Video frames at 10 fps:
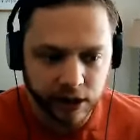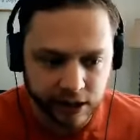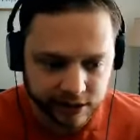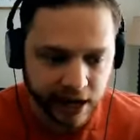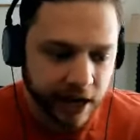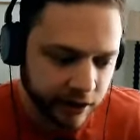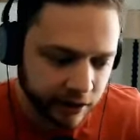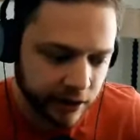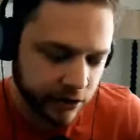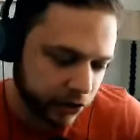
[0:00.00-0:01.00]
is
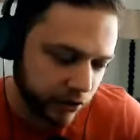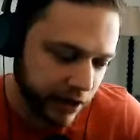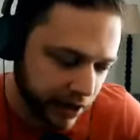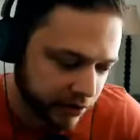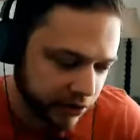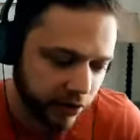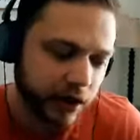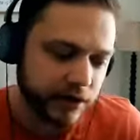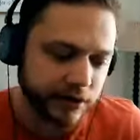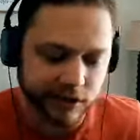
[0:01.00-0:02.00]
heading. And so the answer
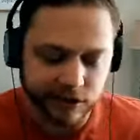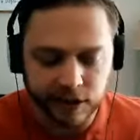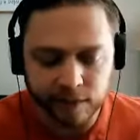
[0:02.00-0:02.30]
is, is